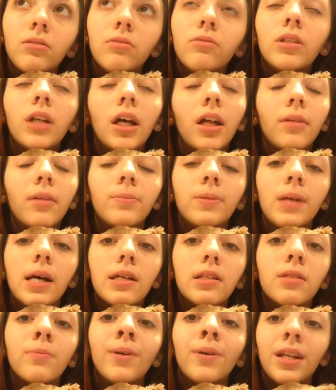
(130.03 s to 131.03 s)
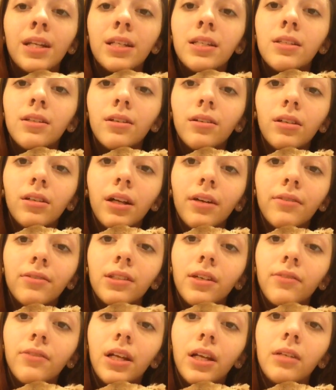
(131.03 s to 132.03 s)
well not obsessed, but I still love
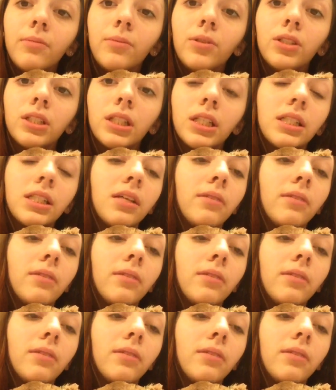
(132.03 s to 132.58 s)
stuffed animals because